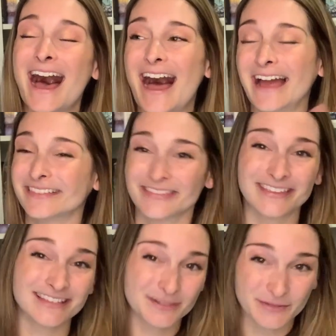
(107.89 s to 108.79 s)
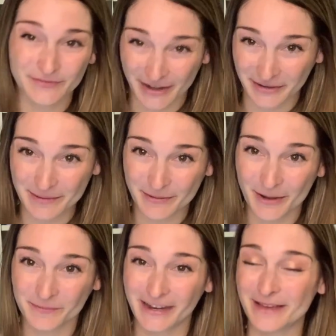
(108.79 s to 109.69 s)
I thought that this was very
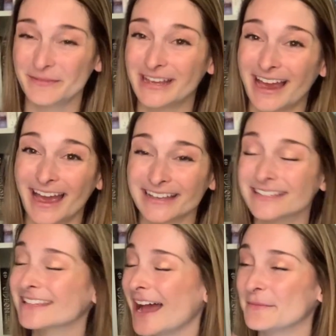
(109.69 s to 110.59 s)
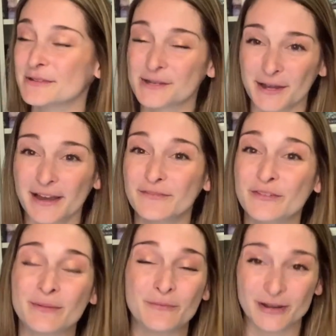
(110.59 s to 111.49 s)
appropriate because I'm sure if you've
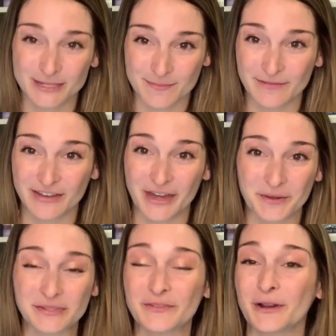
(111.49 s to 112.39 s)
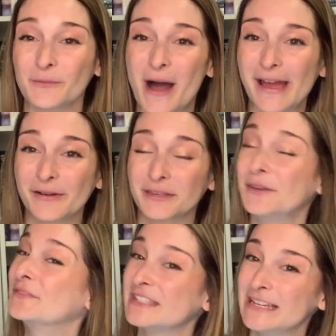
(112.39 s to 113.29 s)
been watching my videos for a while,
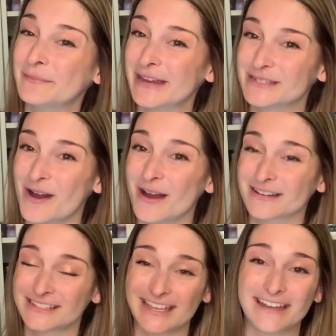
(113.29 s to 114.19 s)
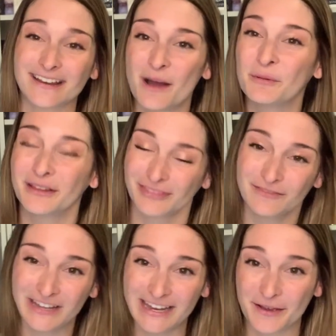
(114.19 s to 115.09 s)
you've seen my dogs in a couple of the
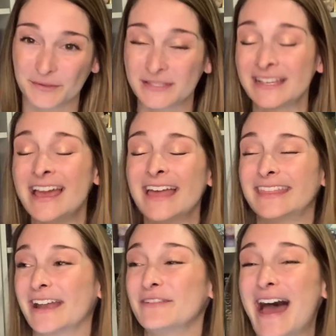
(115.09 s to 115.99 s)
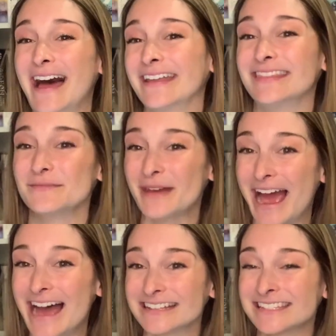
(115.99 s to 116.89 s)
videos that I've had in the
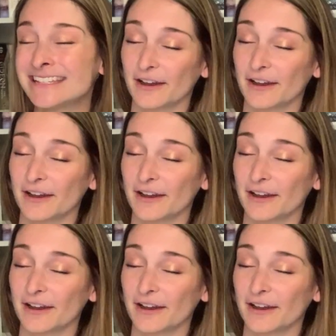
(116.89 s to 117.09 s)
past.